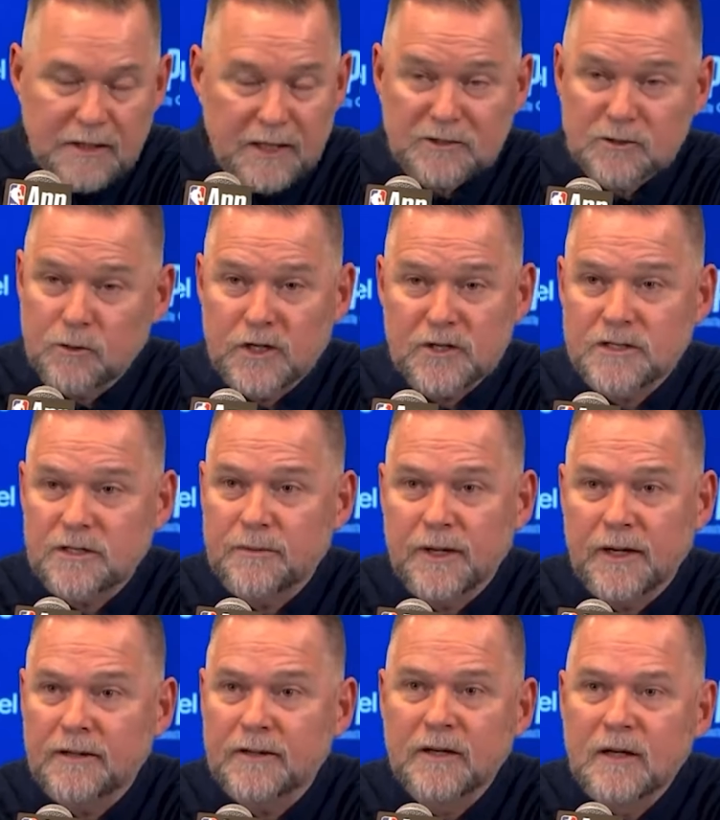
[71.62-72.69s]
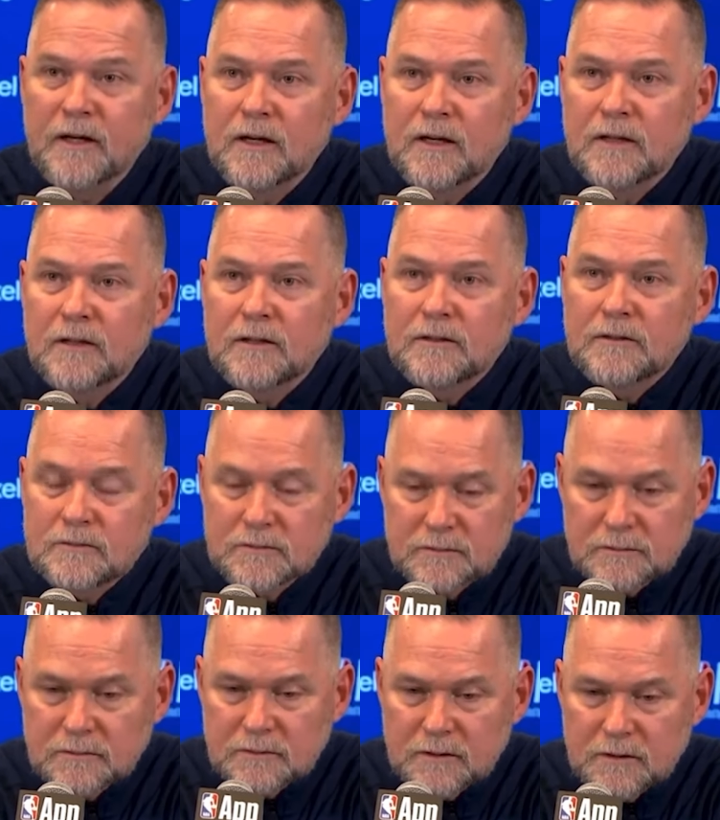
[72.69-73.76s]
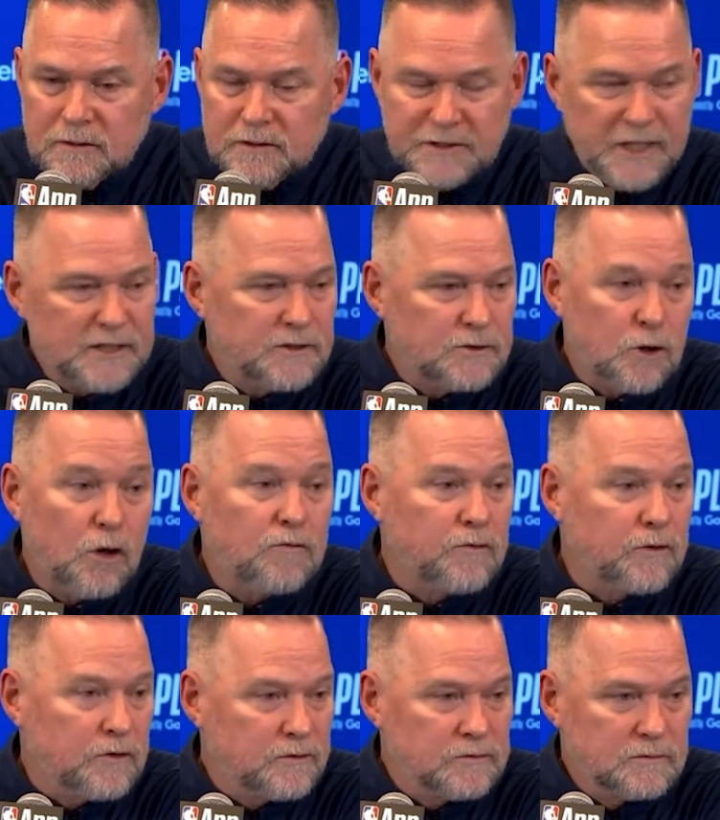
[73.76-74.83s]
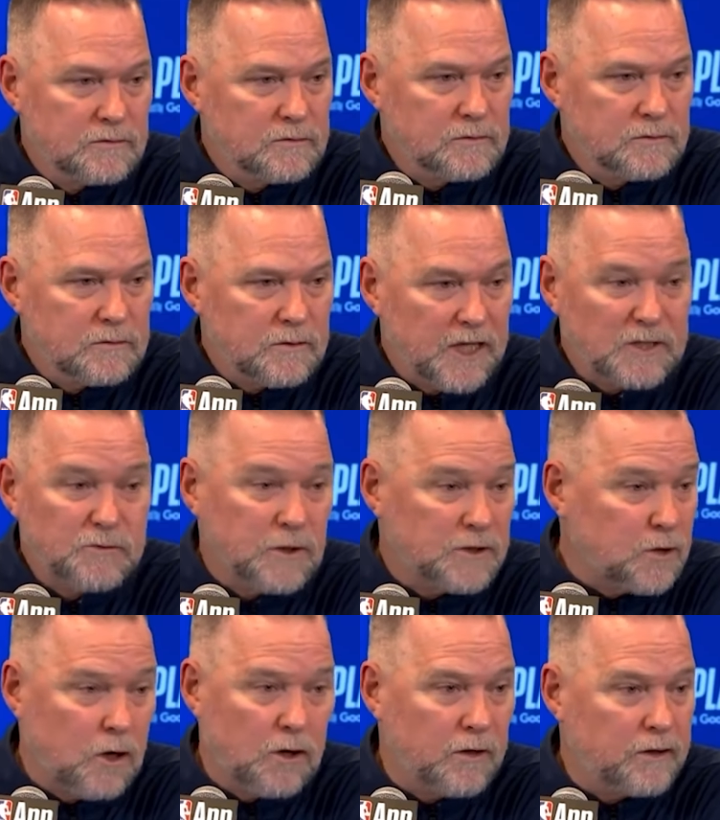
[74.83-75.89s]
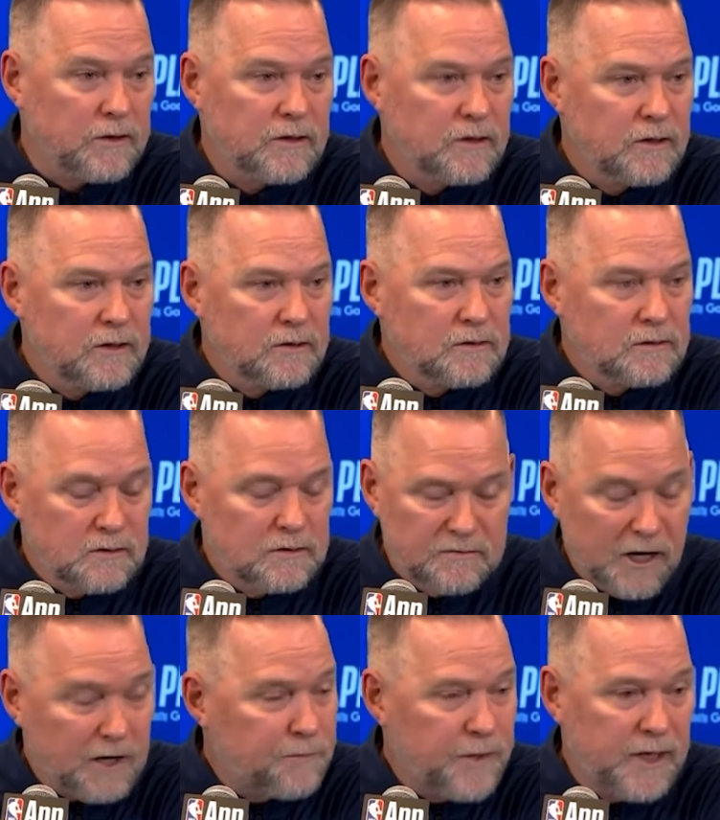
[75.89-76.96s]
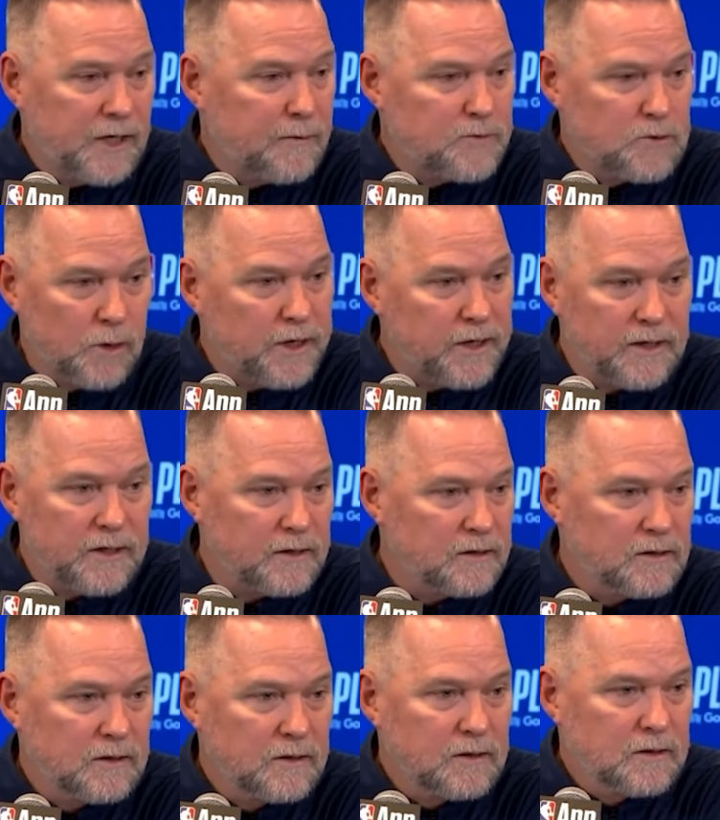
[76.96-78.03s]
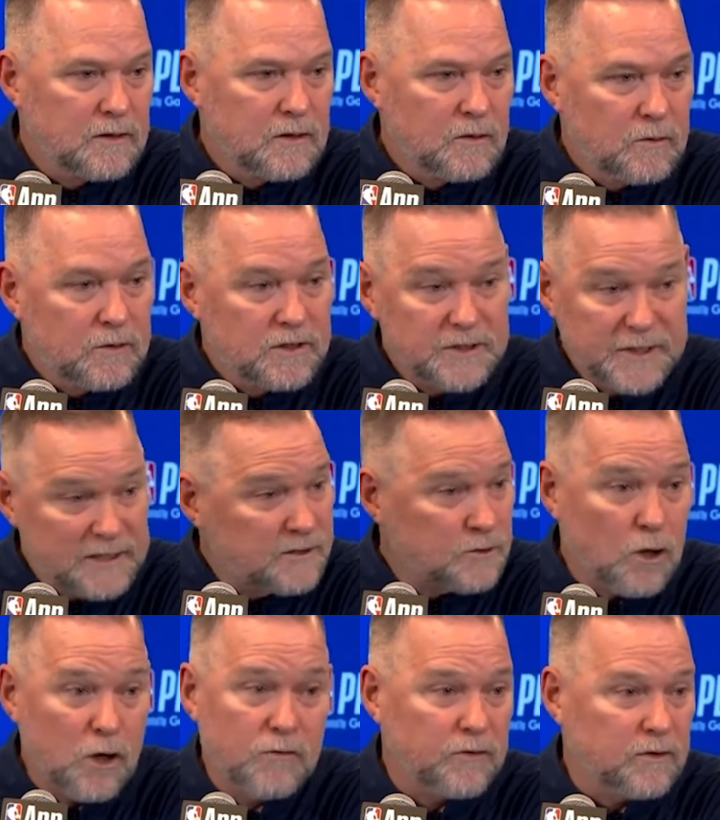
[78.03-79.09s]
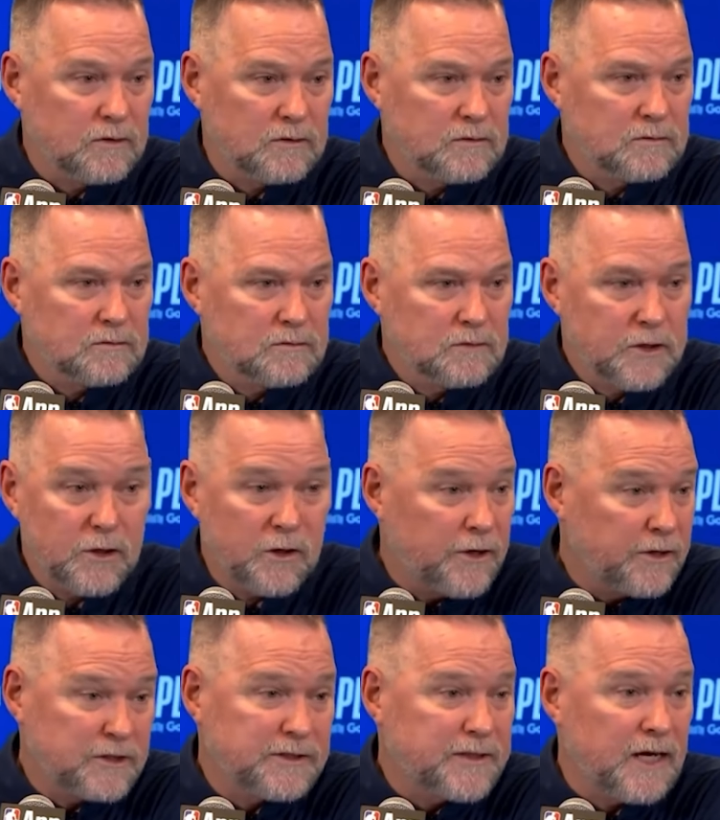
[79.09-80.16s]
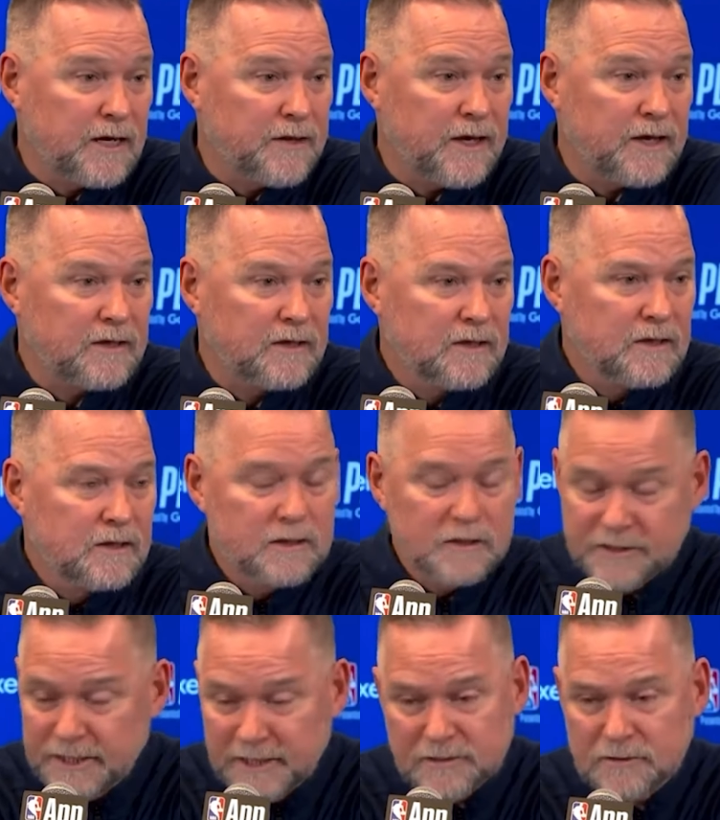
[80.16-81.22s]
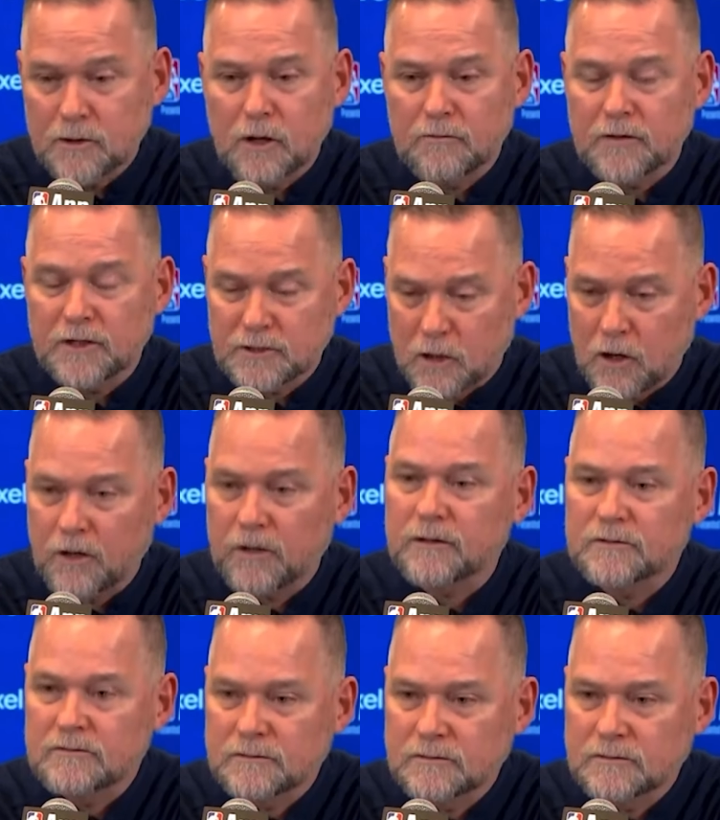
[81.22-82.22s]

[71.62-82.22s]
Next question, man. The season's over. That's what's hard. Fuck being at 20. The season's over. You don't understand that. The season's over. It's hard.